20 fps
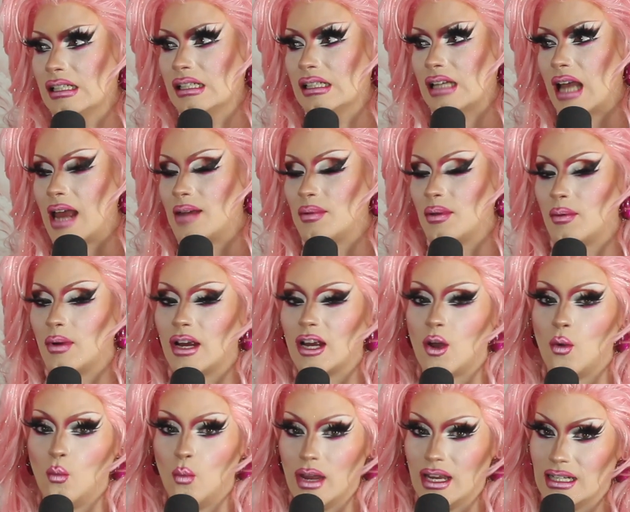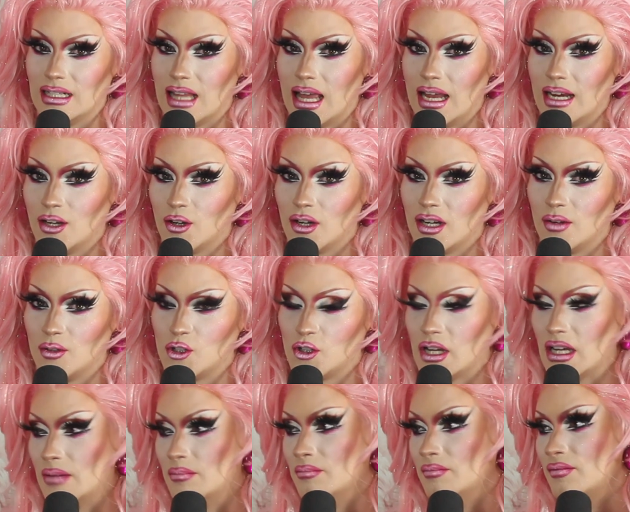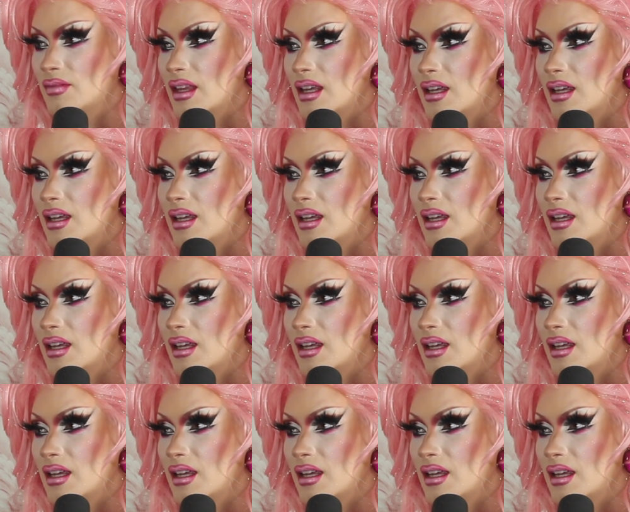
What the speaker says: I'd be wearing a winged liner and a dream.